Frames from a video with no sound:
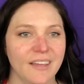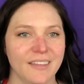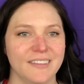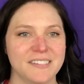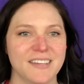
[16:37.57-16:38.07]

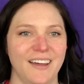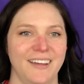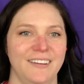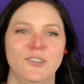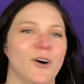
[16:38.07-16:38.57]
this
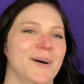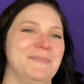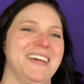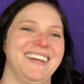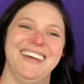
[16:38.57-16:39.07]
guy. No, I'm
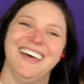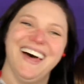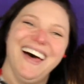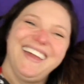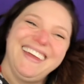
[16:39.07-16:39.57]
kidding.
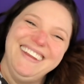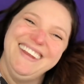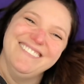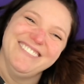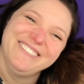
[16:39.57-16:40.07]
I can
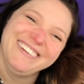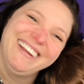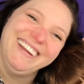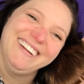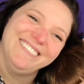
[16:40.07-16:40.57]
never
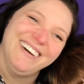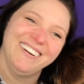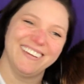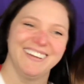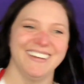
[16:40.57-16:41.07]
forget about
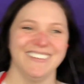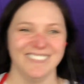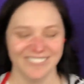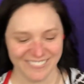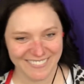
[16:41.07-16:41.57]

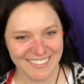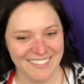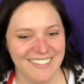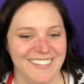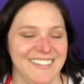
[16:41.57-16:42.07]
him. I
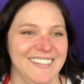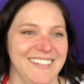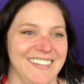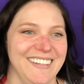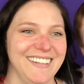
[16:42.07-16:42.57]
love my
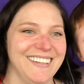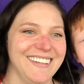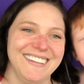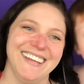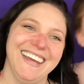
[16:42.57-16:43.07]

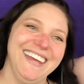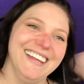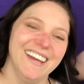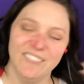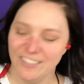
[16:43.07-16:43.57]
mom. I
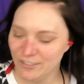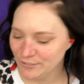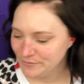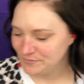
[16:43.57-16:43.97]
love you.